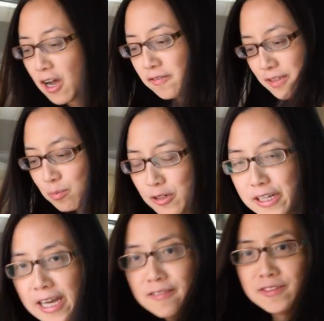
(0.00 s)
soft and pretty
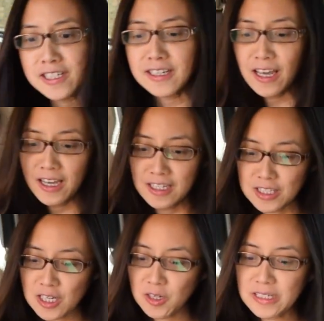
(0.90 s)
hefty,
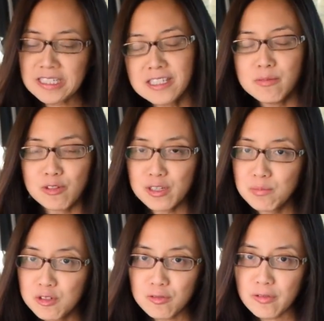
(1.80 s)
so it doesn't really
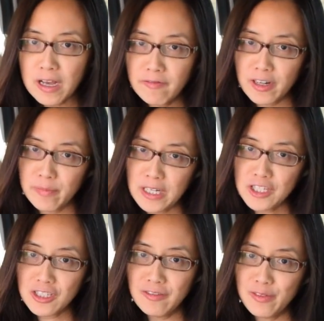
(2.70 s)
move around very
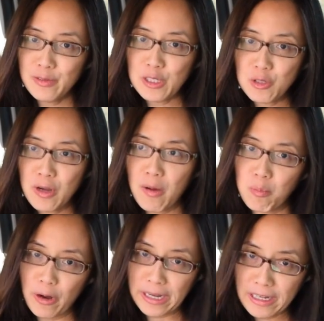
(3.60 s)
much even when you
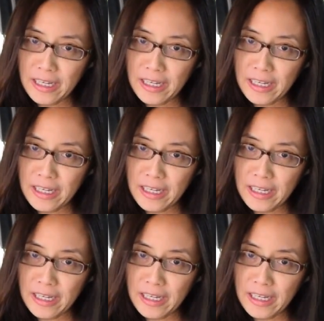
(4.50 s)
break.